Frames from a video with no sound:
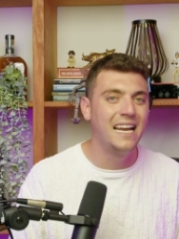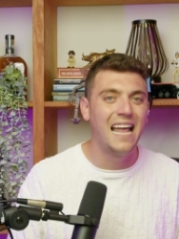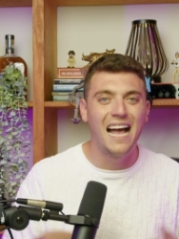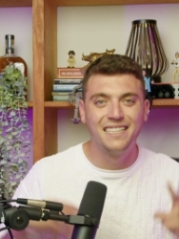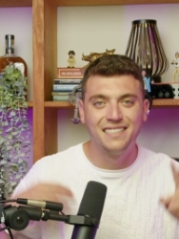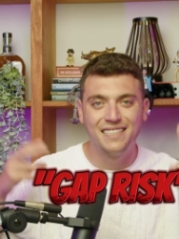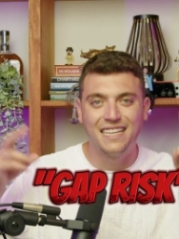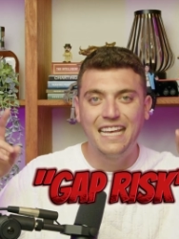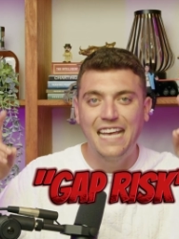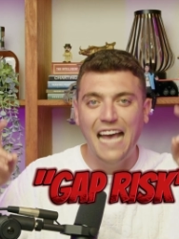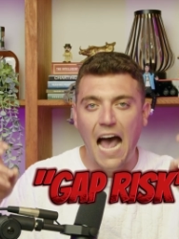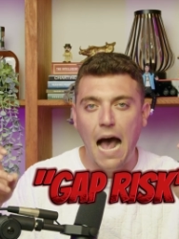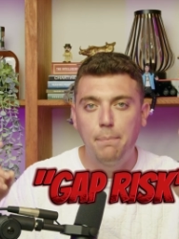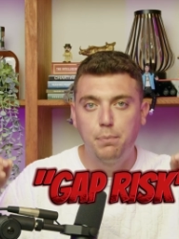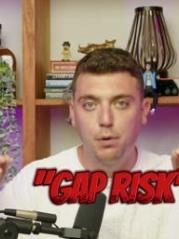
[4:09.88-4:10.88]
as
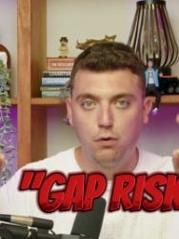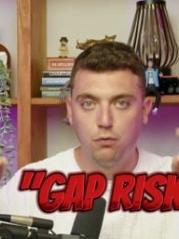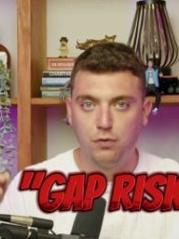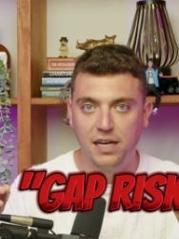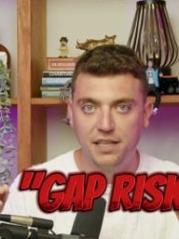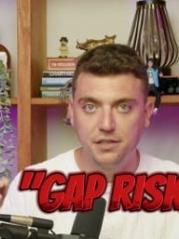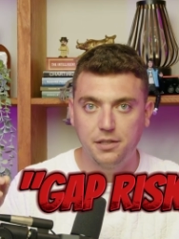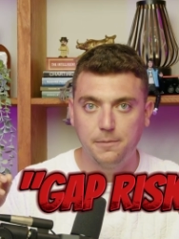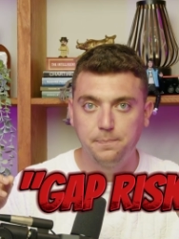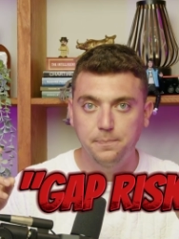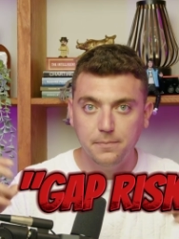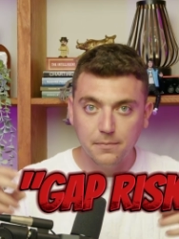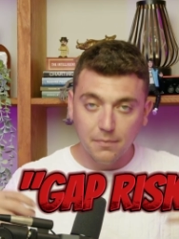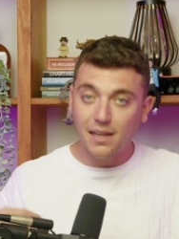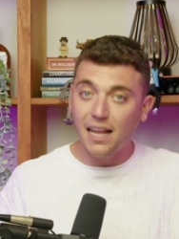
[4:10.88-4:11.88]
gap risk,
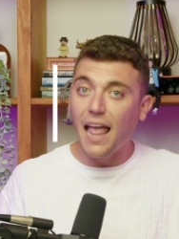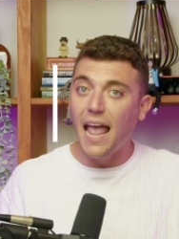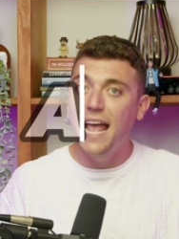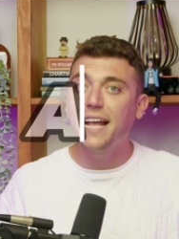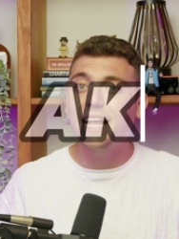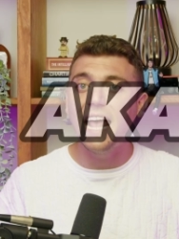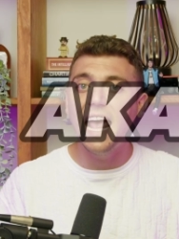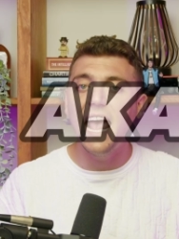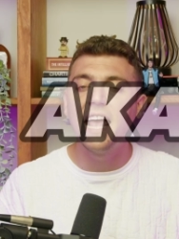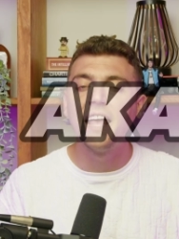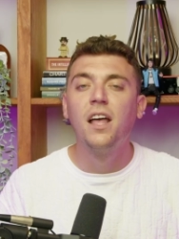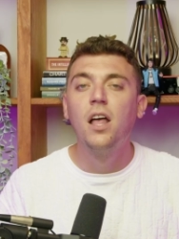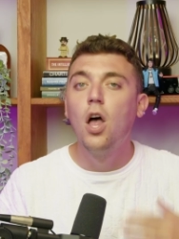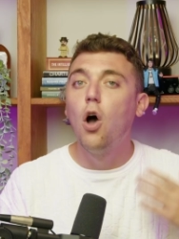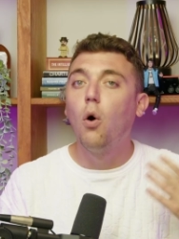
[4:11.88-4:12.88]
aka
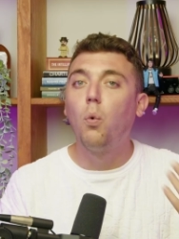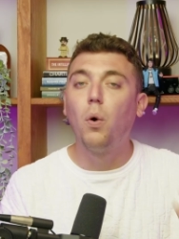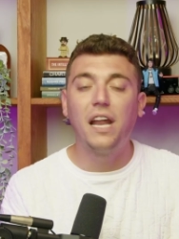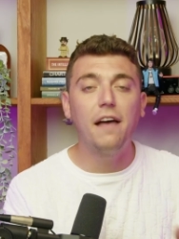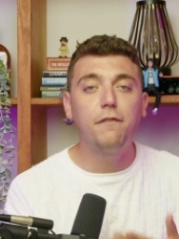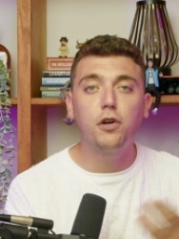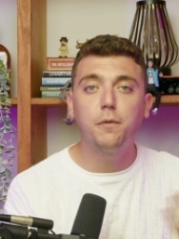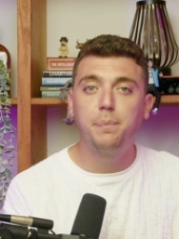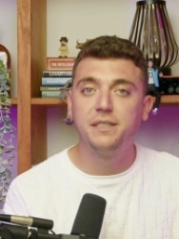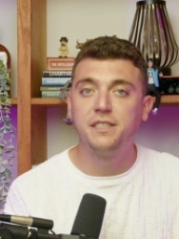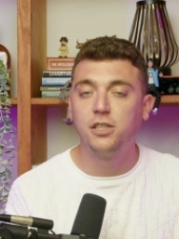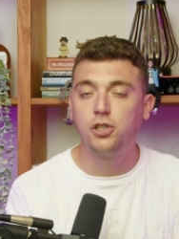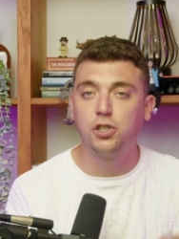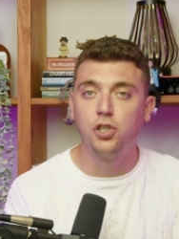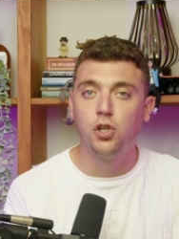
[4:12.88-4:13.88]
whatever
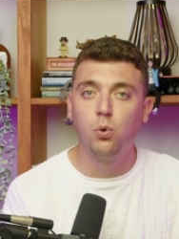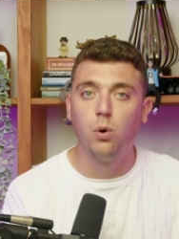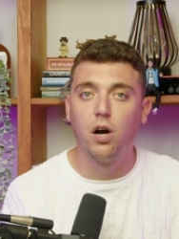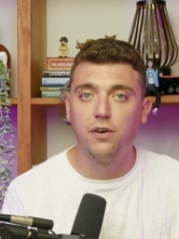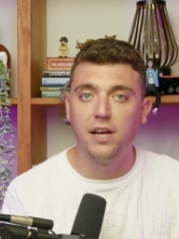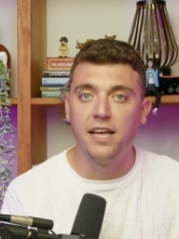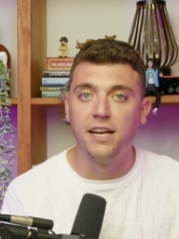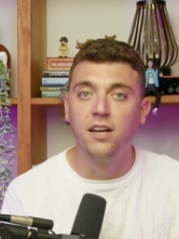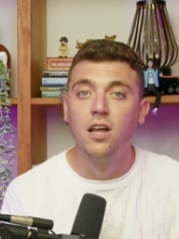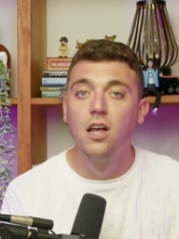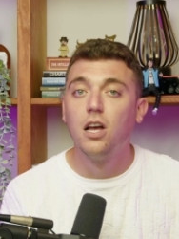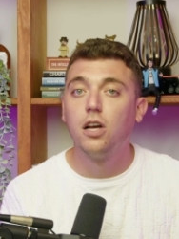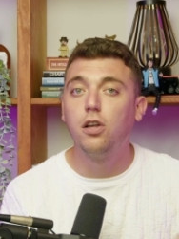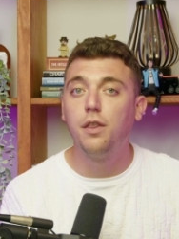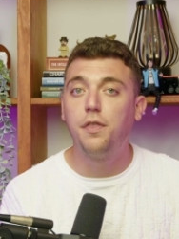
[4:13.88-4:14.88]
position you are in
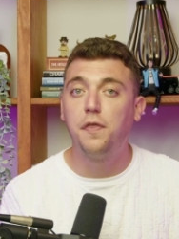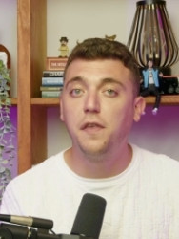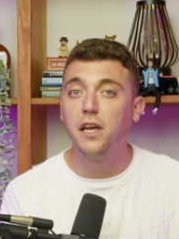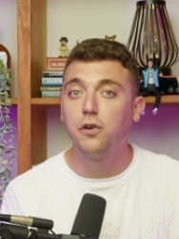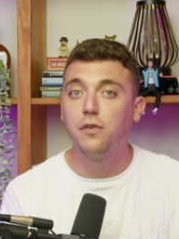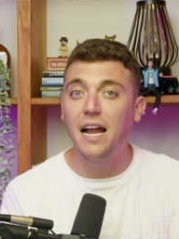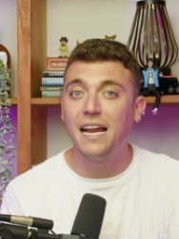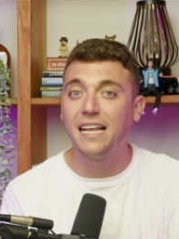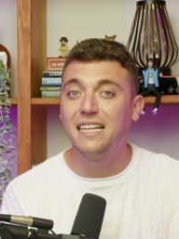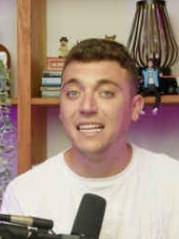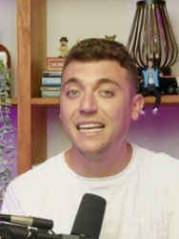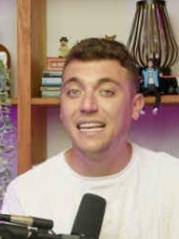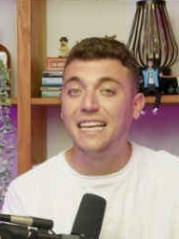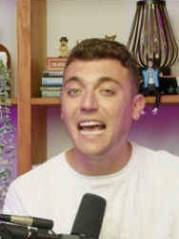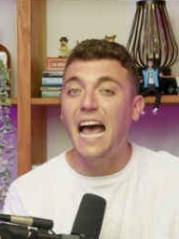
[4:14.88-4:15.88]
could theoretically
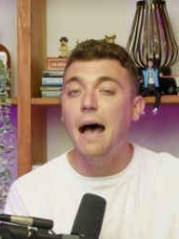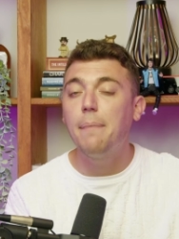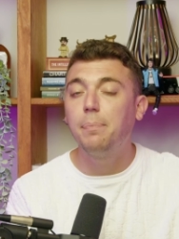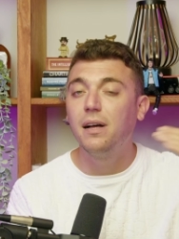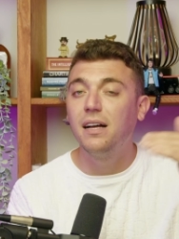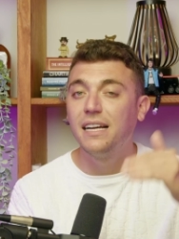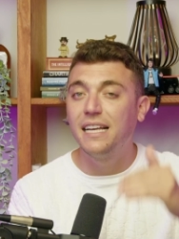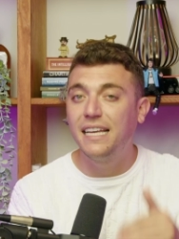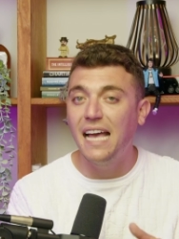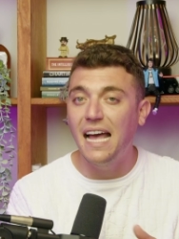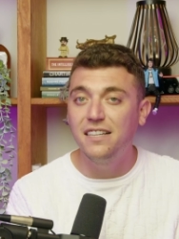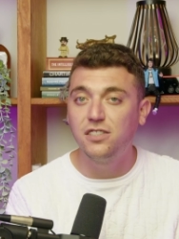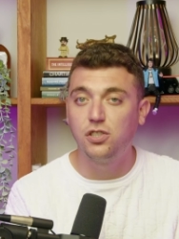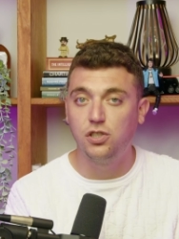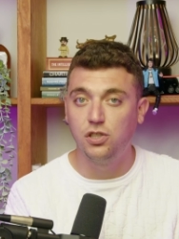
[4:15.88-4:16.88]
gap
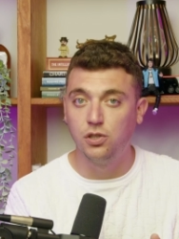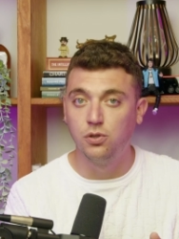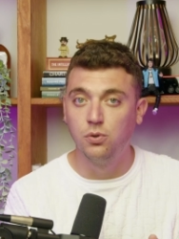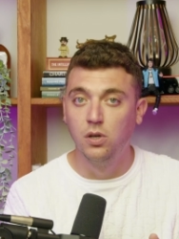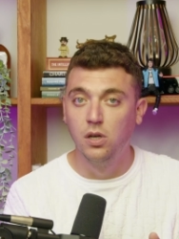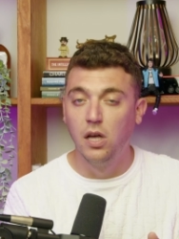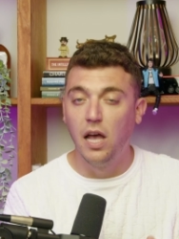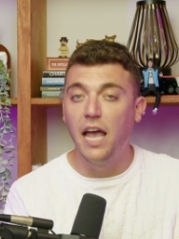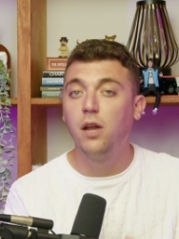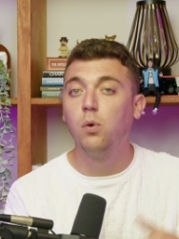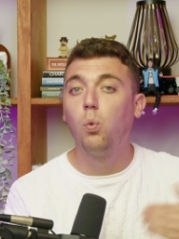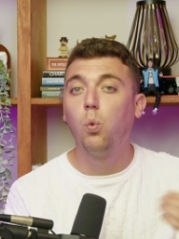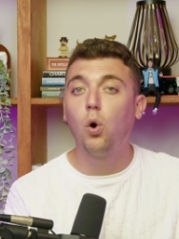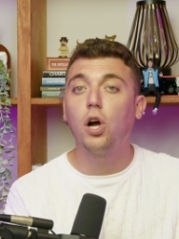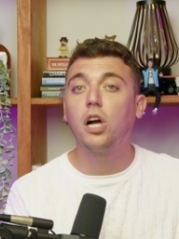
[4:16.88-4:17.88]
against you
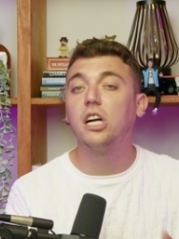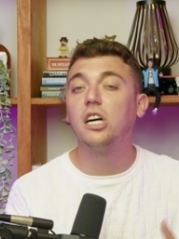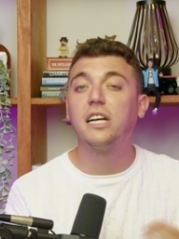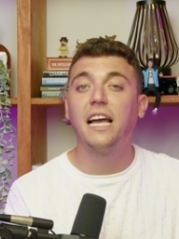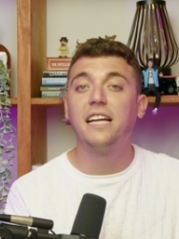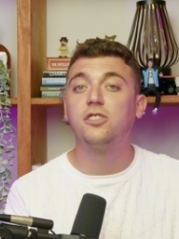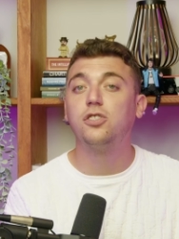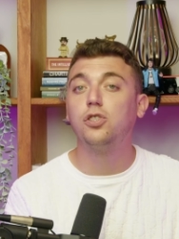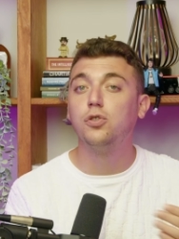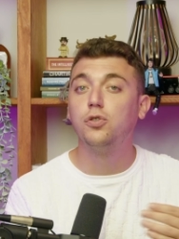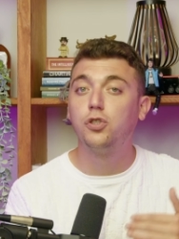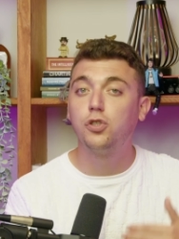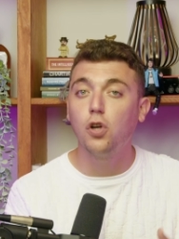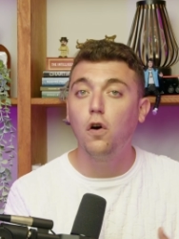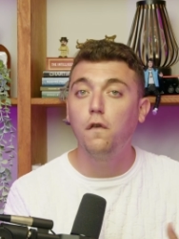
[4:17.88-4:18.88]
and work against you
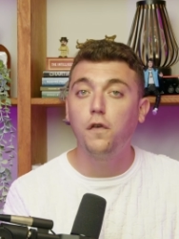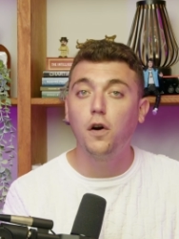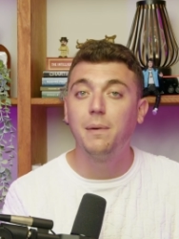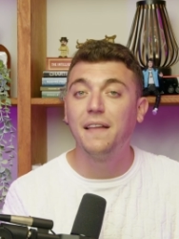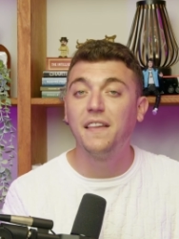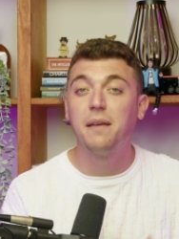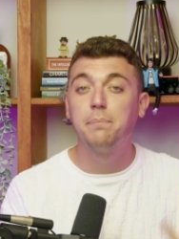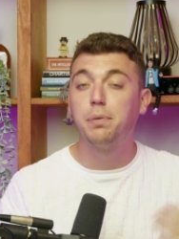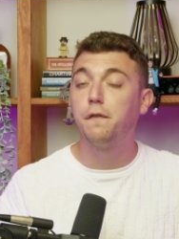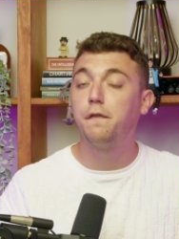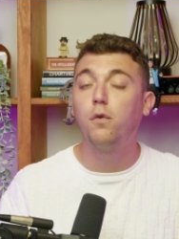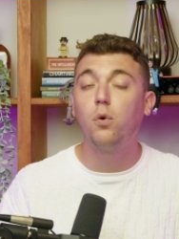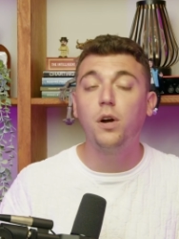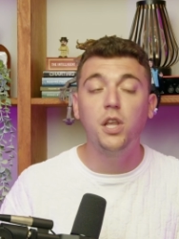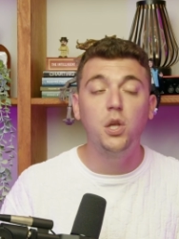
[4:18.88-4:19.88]
so far badly
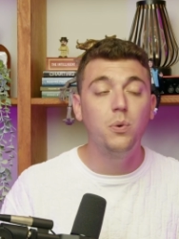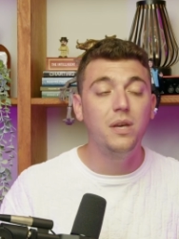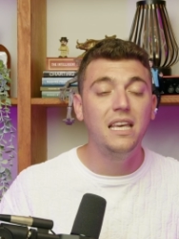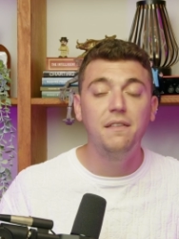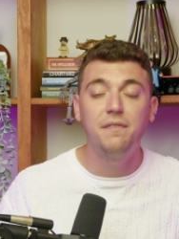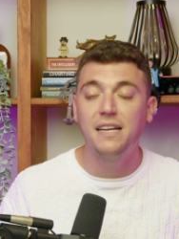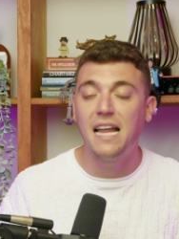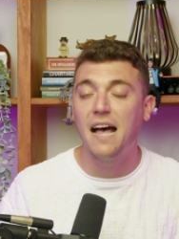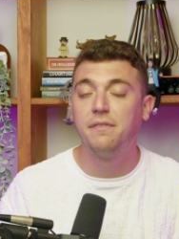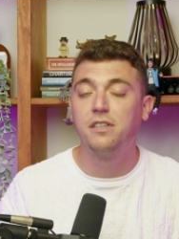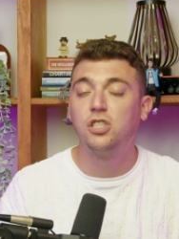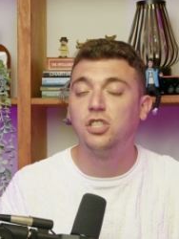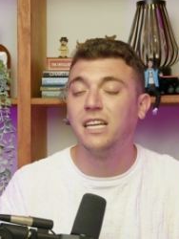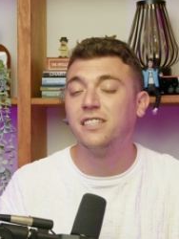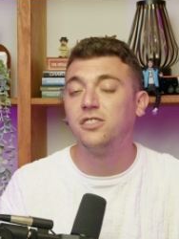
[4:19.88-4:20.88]
before you even have a
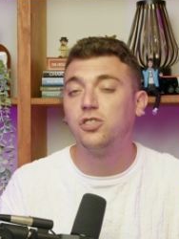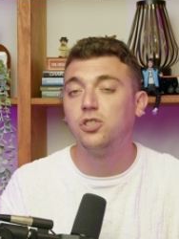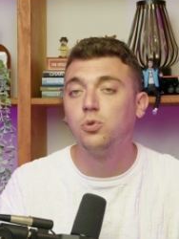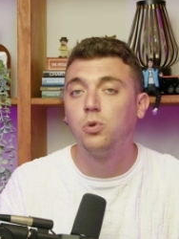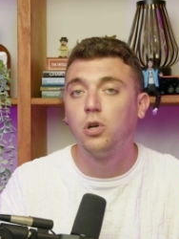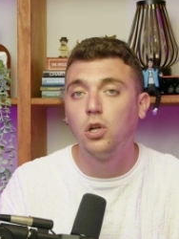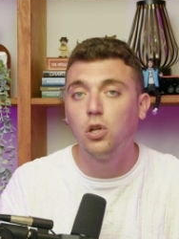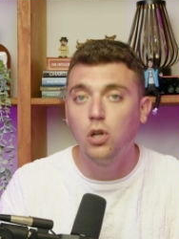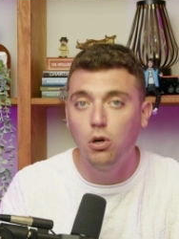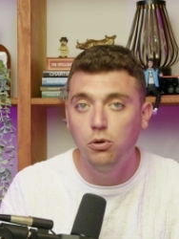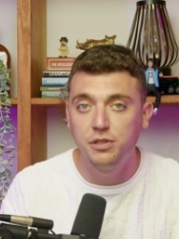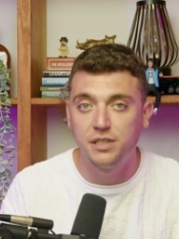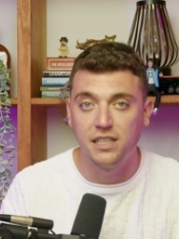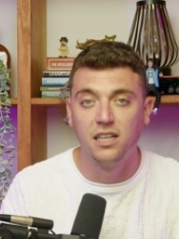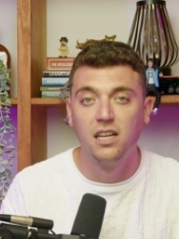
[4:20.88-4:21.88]
chance to close it